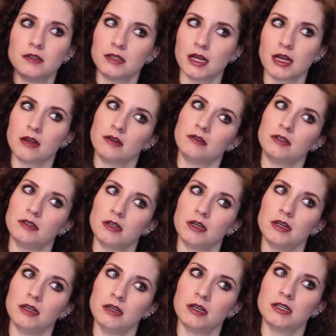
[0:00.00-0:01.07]
like,
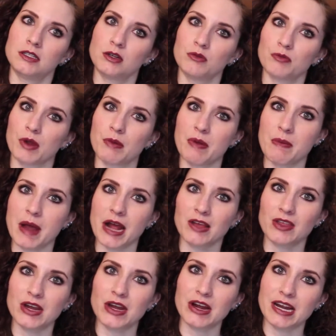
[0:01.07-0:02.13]
don't bring me
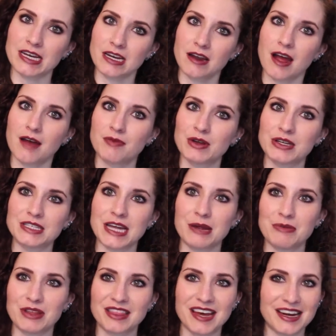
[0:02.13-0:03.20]
back there. I did not have a good time
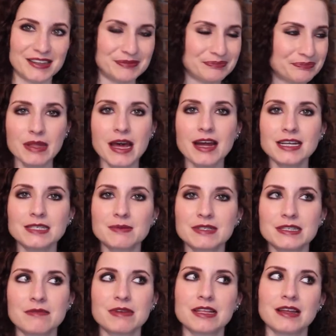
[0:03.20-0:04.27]
with that. But that has been
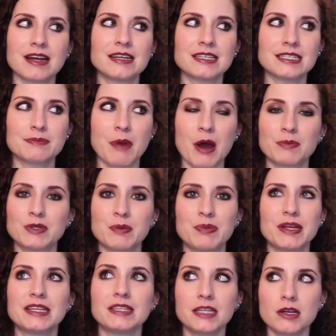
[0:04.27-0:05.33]
something that has popped up
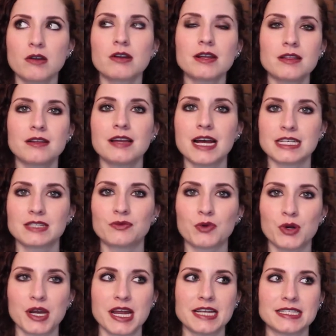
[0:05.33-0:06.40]
in literally the last
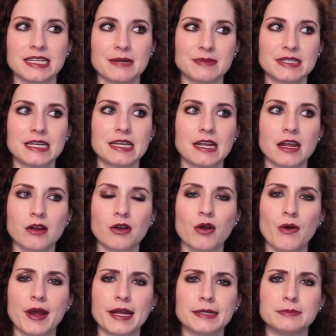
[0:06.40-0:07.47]
4 days, and I'm sitting here
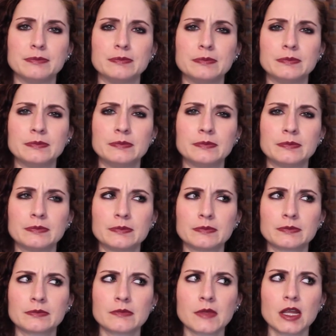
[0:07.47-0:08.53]
going,
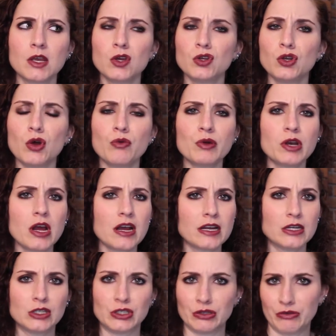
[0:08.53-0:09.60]
no, we're not
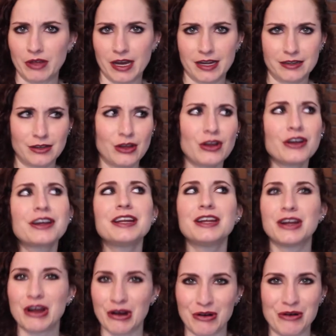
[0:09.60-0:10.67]
gonna do that. You're
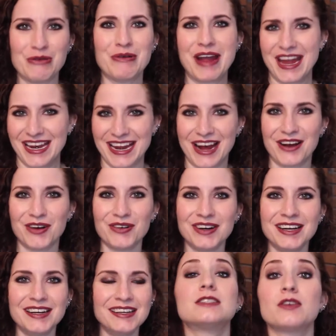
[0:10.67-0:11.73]
gonna go away now.
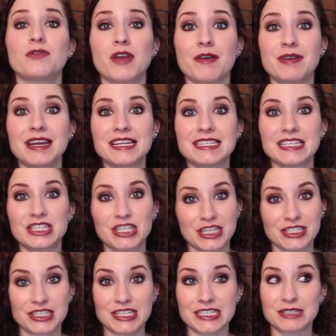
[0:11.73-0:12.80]
So if you have any
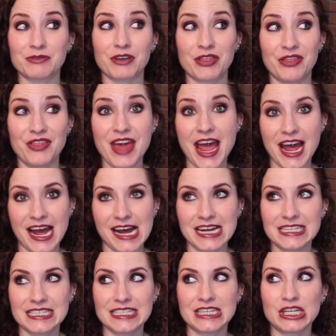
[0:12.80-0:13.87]
suggestions for
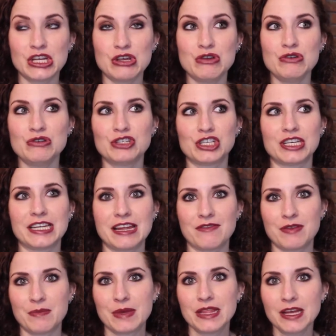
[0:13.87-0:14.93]
that, you should
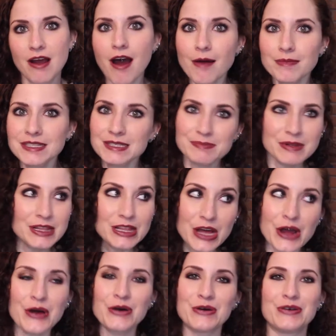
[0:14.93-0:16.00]
leave them in the comments
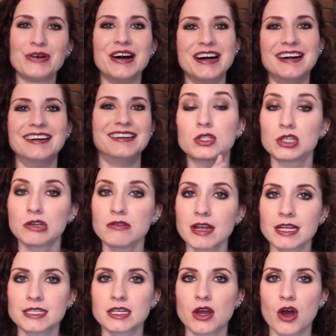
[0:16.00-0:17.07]
below. 2
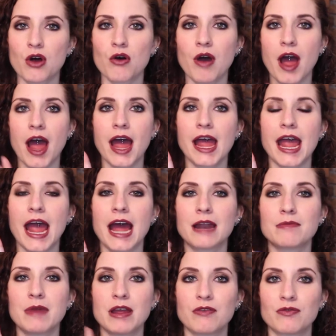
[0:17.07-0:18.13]
days ago, I
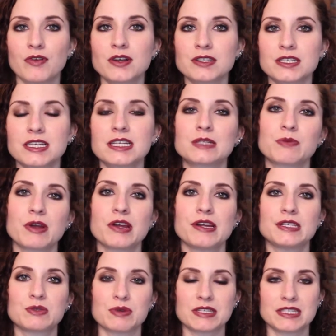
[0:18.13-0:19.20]
had my first
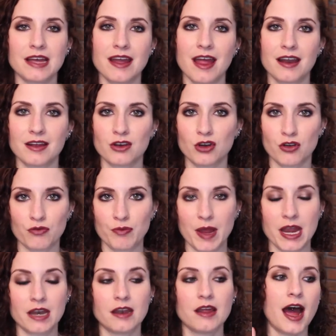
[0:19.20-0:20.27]
experience with sciatic nerve
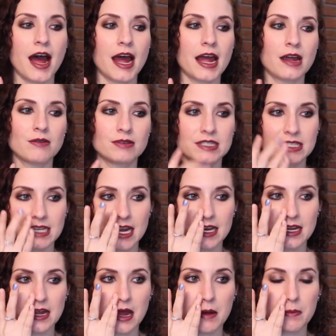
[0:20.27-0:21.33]
pain. I was
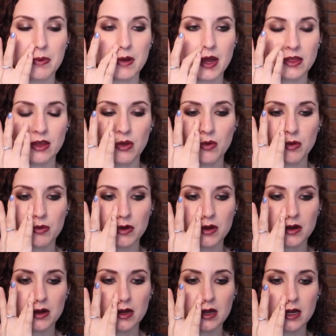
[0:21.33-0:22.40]
standing up, I think we
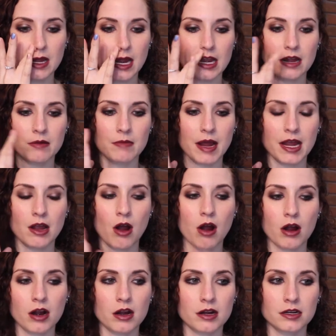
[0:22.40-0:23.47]
were getting my
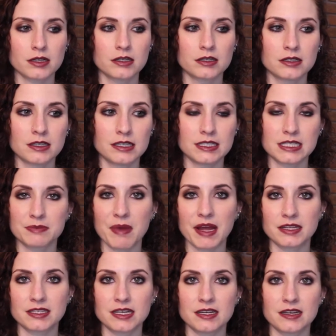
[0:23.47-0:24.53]
car
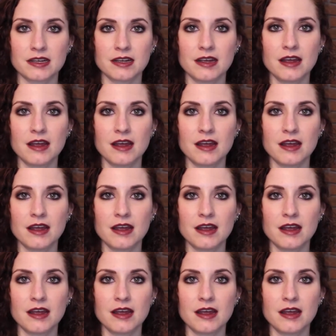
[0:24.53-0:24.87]
inspected